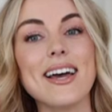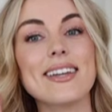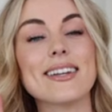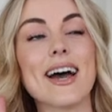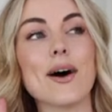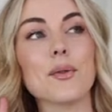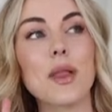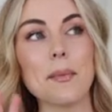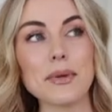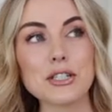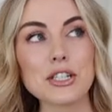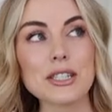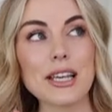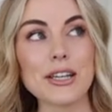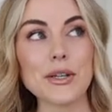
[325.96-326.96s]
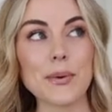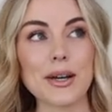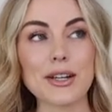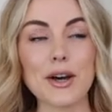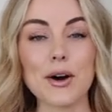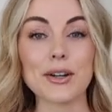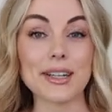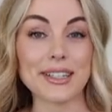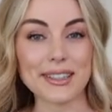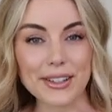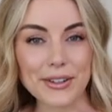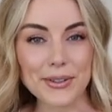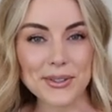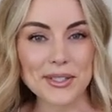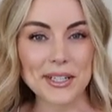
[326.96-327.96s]
Now, let me just let you in on a
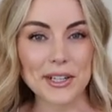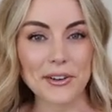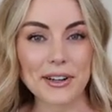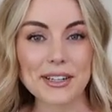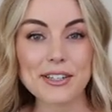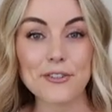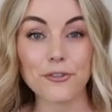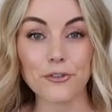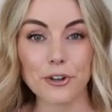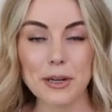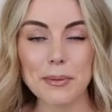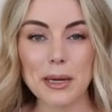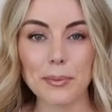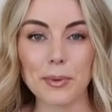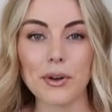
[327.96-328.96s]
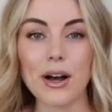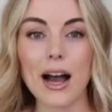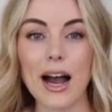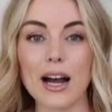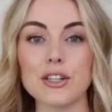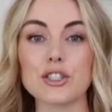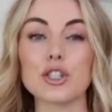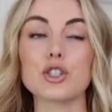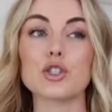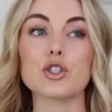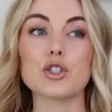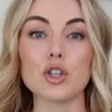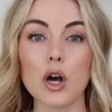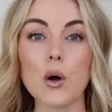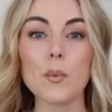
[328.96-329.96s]
little secret. Free People has
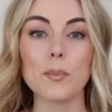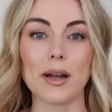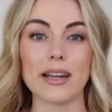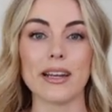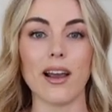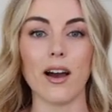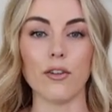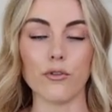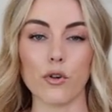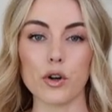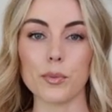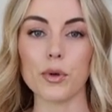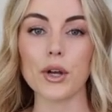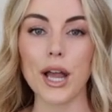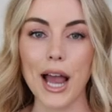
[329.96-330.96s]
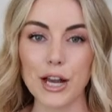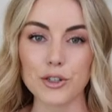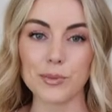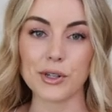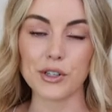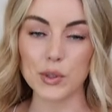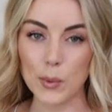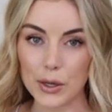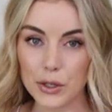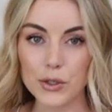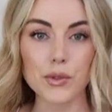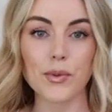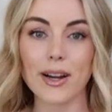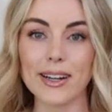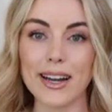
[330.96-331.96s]
so many affordable cashmere
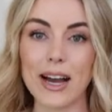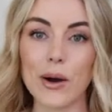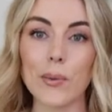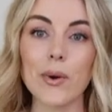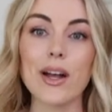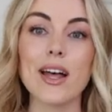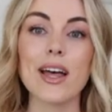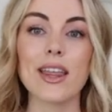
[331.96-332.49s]
sweaters right now.